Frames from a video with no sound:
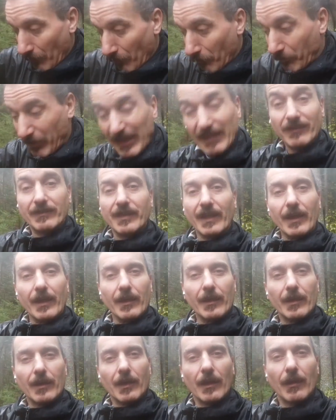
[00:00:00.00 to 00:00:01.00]
building
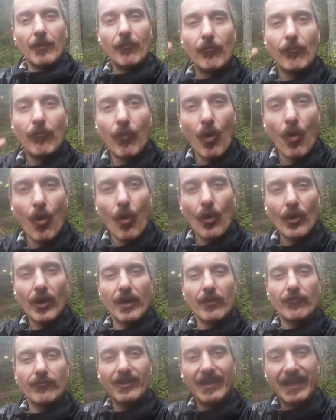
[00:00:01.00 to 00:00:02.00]
more
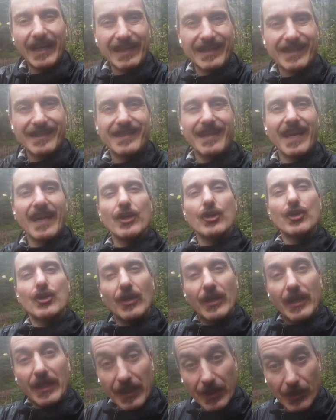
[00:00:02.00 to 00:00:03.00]

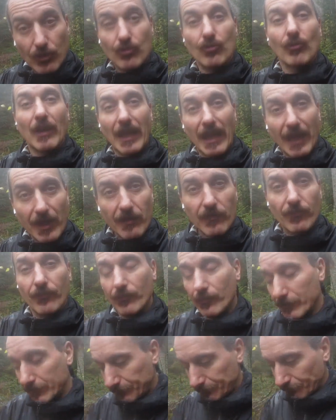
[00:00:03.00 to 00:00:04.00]
relaxation into
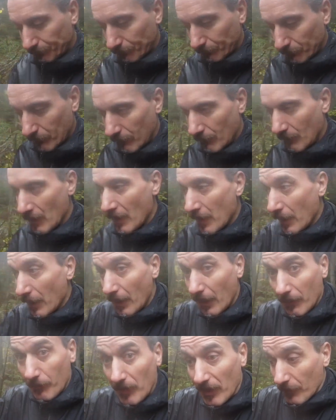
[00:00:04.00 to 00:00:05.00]
life,
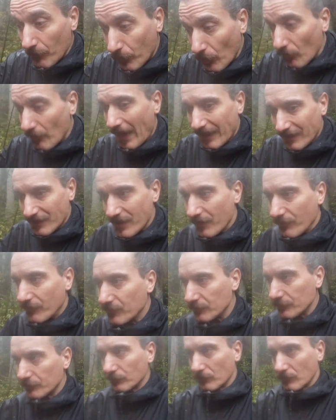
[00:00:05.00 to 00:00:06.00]
and being proactive
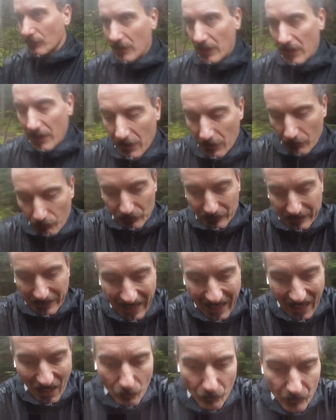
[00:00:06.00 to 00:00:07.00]
with
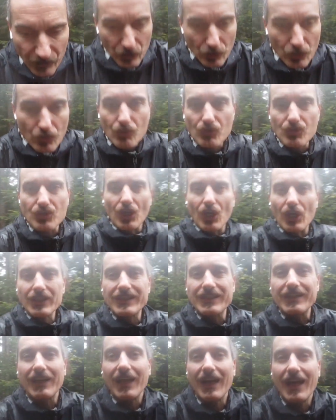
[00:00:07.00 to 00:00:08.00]
how we use our
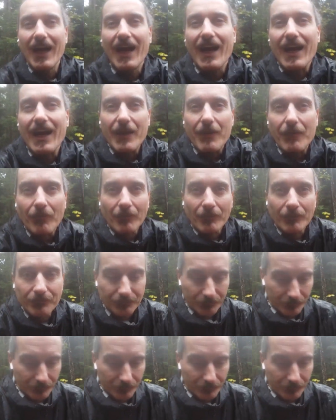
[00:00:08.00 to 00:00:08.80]
time